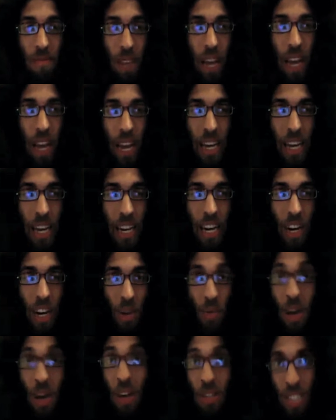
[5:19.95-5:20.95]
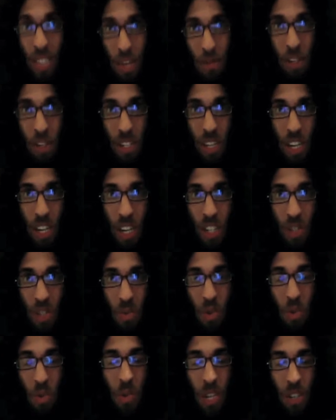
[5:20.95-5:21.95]
round table discussion, which
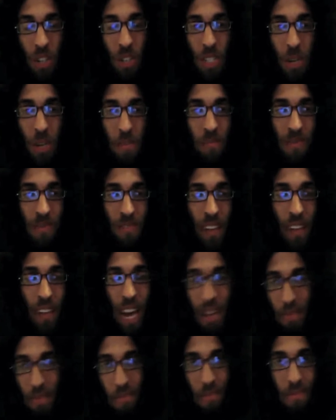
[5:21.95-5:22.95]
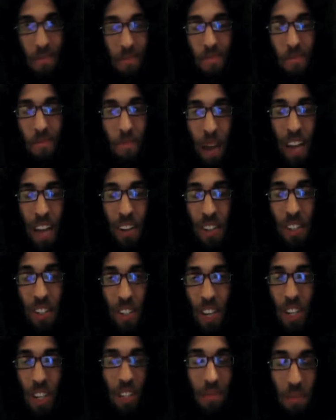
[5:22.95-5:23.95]
was actually a flat panel
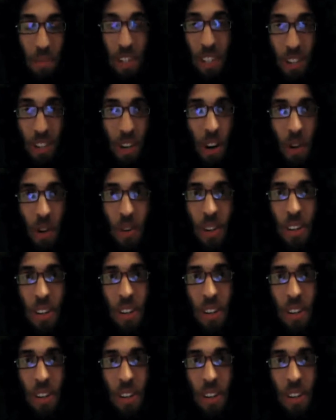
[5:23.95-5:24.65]
discussion, but you know.